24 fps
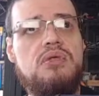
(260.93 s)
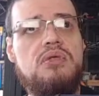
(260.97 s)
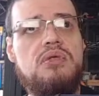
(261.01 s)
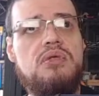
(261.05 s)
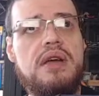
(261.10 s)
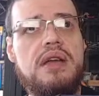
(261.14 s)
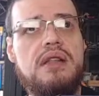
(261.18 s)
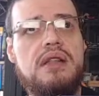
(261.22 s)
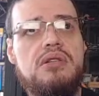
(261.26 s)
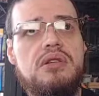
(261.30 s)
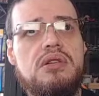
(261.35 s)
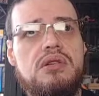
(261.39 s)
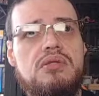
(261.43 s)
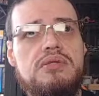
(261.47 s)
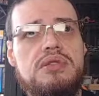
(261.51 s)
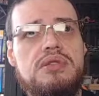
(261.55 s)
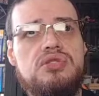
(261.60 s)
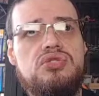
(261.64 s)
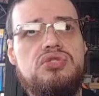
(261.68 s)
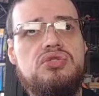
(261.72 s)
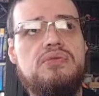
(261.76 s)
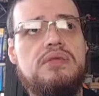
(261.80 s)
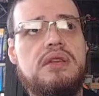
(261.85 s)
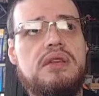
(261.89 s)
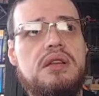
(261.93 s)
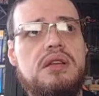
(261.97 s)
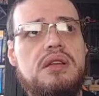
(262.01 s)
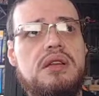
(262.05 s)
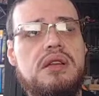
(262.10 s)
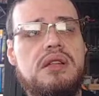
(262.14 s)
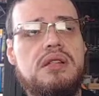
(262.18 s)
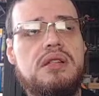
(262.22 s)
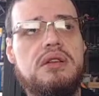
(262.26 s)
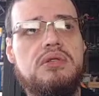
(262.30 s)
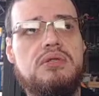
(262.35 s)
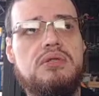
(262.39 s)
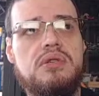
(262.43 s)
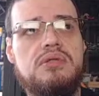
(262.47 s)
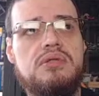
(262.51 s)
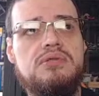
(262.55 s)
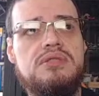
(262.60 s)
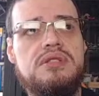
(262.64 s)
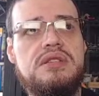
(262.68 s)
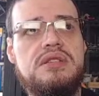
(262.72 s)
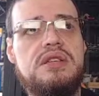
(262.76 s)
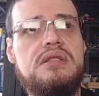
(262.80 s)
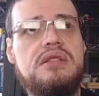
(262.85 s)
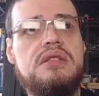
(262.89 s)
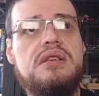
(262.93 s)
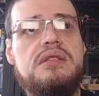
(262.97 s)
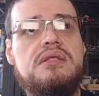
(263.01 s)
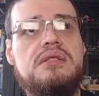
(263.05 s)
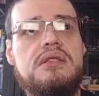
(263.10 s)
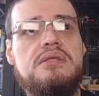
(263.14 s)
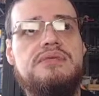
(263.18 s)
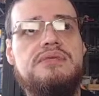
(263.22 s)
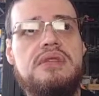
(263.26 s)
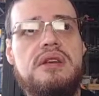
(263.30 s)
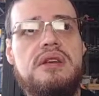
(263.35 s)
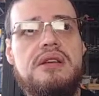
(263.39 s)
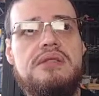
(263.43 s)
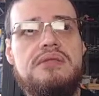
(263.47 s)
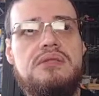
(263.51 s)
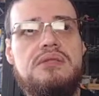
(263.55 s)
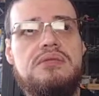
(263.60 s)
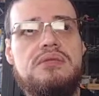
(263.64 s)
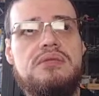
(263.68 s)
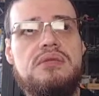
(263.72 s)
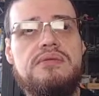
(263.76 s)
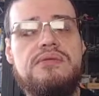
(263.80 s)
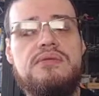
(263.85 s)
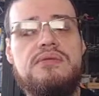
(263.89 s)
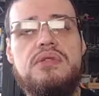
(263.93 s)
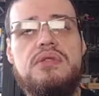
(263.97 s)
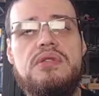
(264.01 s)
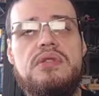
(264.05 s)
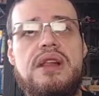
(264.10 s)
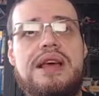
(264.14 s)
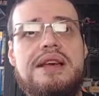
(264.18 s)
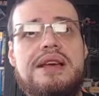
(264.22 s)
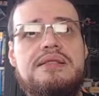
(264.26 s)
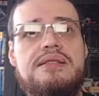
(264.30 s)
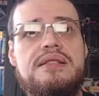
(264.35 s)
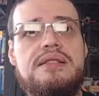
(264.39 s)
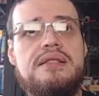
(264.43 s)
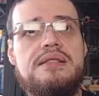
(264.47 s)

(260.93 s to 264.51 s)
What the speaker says: who Ngo is suing in the Rose City Antifa lawsuit for last